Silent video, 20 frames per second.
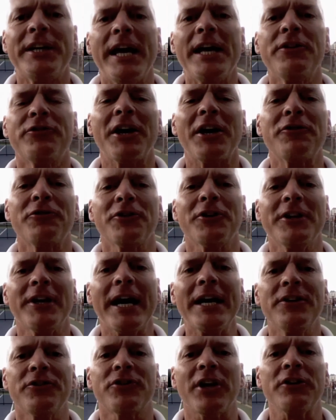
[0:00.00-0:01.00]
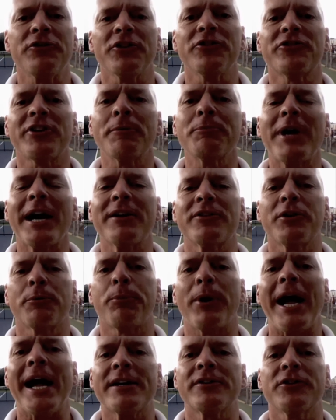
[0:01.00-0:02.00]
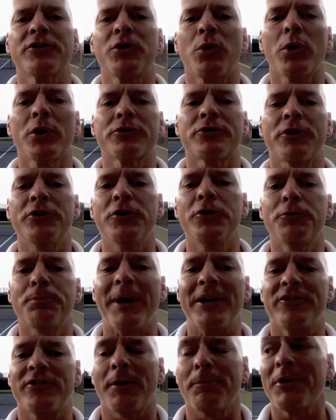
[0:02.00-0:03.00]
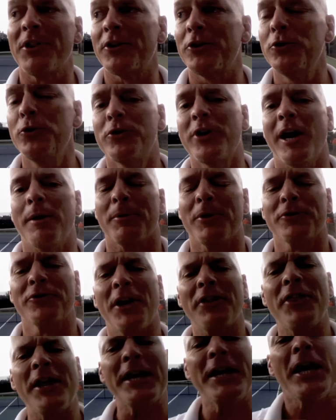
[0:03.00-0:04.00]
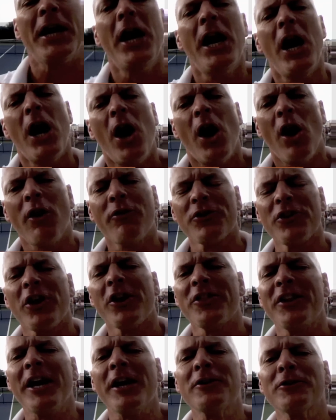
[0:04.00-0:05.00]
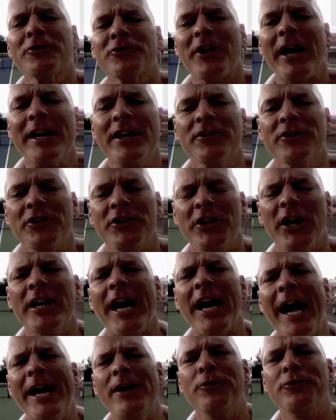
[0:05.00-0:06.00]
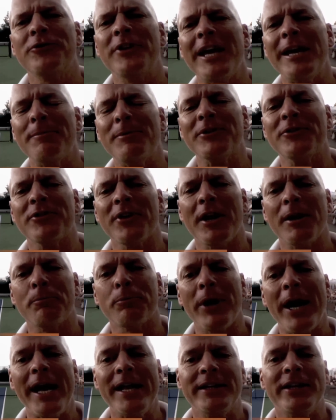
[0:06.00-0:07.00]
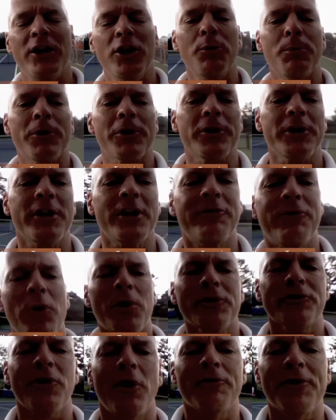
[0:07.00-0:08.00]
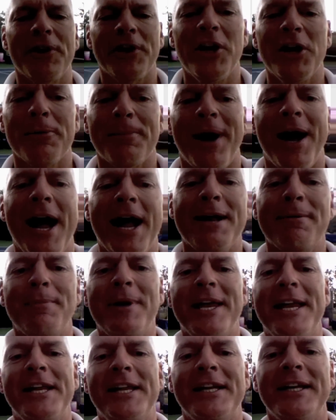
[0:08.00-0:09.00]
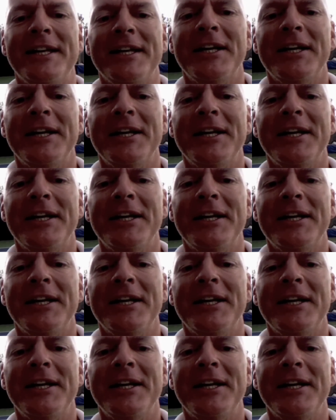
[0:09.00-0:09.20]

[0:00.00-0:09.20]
day session and night session, sometimes the practice courts are used by some of the newcomers. I think over there on the other side is a young guy whose name is Brad Gilbert, and of course over here behind me,